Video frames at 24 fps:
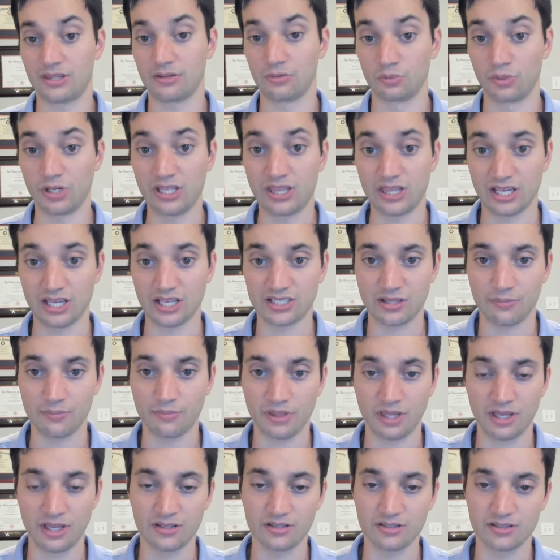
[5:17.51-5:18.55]
rethink some
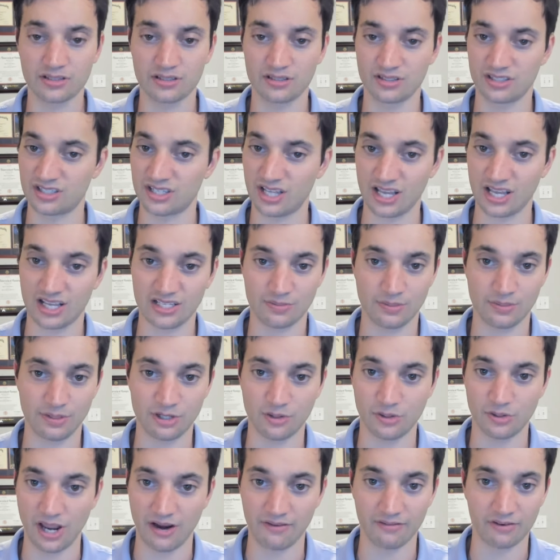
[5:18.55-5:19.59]
things, just like he's been
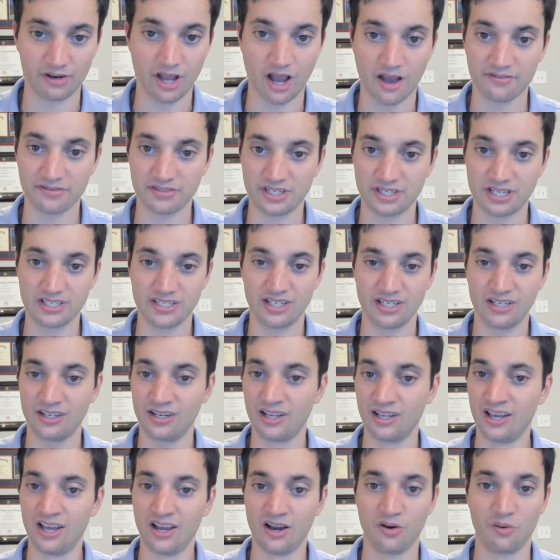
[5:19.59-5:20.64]
doing every
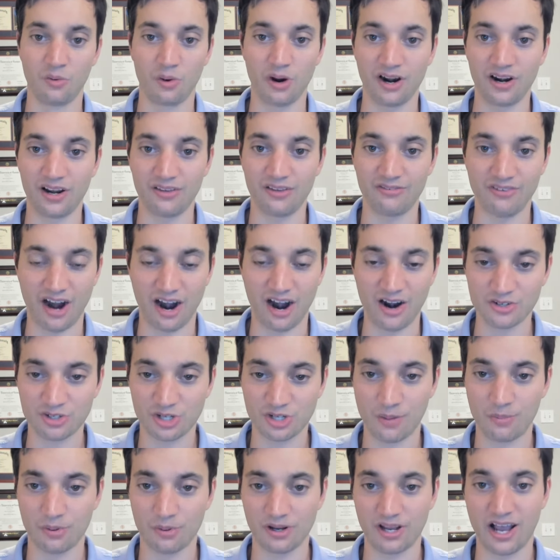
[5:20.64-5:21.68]
offseason, where he fires a
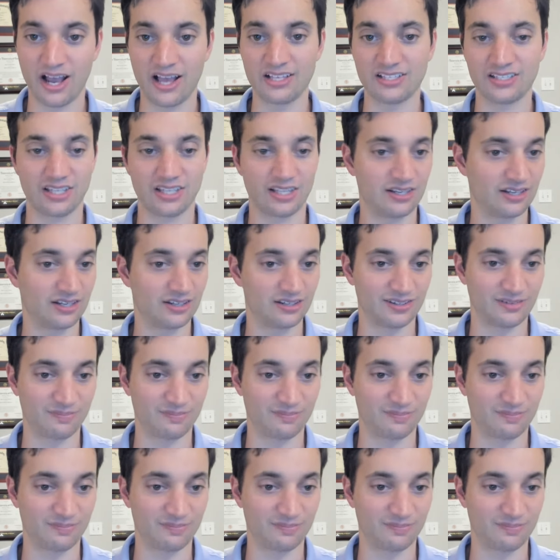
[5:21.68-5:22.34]
couple guys that,